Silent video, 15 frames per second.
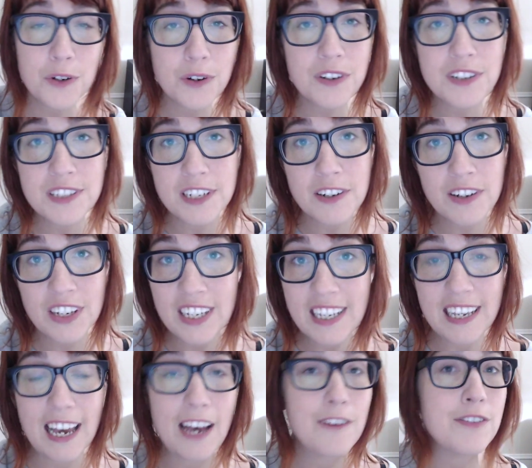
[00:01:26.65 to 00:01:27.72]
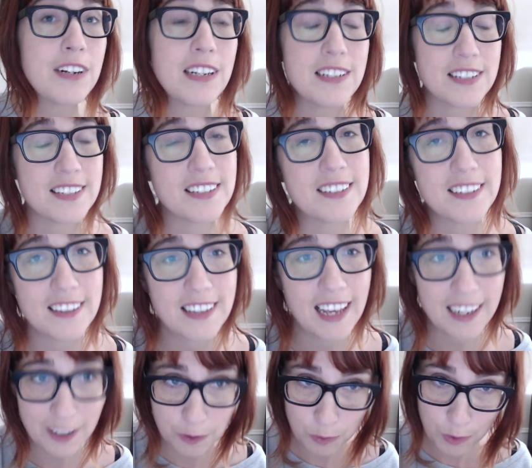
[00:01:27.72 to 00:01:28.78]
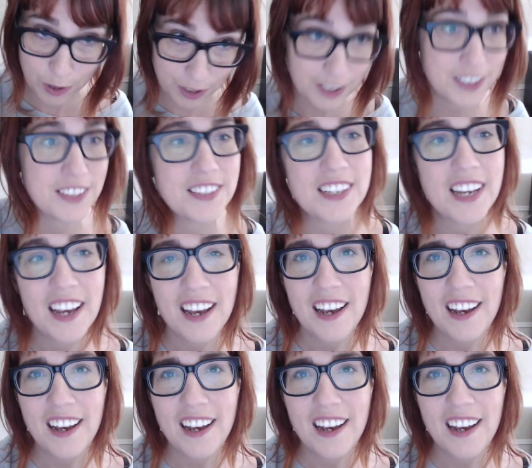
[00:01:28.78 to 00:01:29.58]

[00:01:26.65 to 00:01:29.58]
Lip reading: nor is there any evidence that it works.